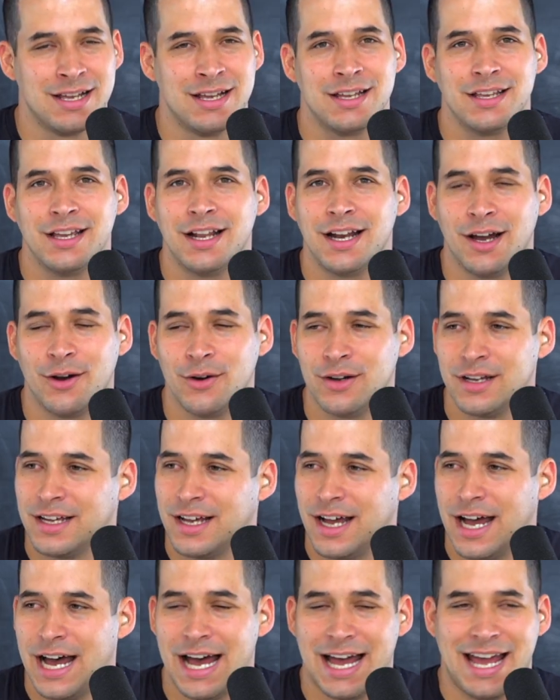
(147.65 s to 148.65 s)
you know,
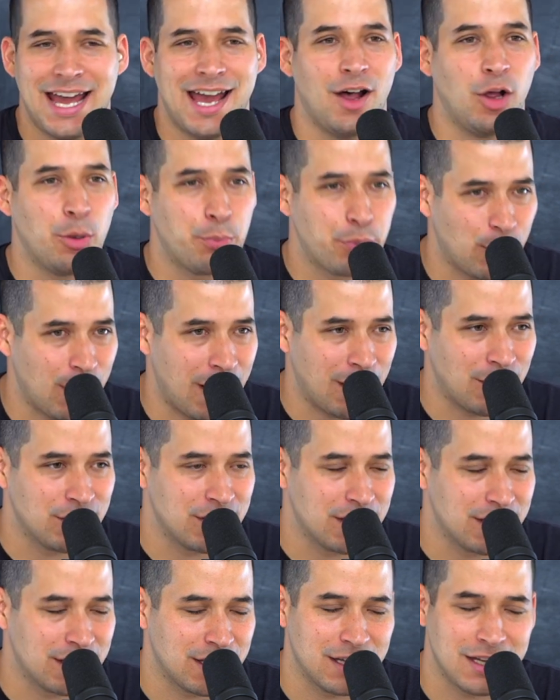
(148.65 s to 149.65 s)
uh, help
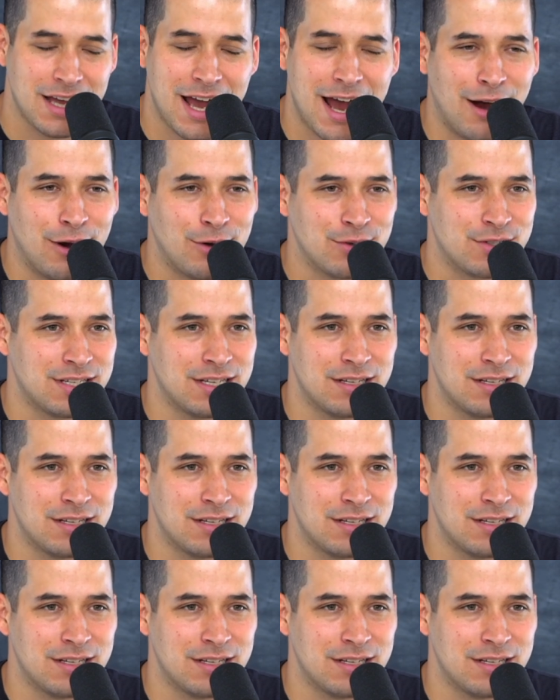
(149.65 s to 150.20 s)
around the house